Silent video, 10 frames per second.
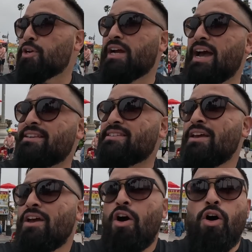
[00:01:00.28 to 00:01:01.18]
for you guys,
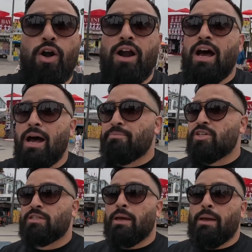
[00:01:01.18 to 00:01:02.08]
or
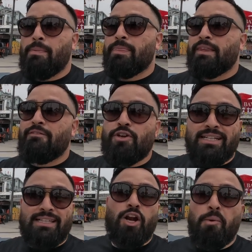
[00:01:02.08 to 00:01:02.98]
just to give you
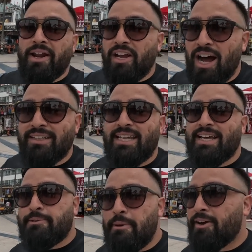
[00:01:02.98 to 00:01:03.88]
guys a little bit of
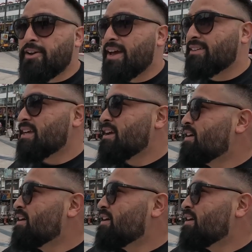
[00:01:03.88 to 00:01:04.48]
context, better yet,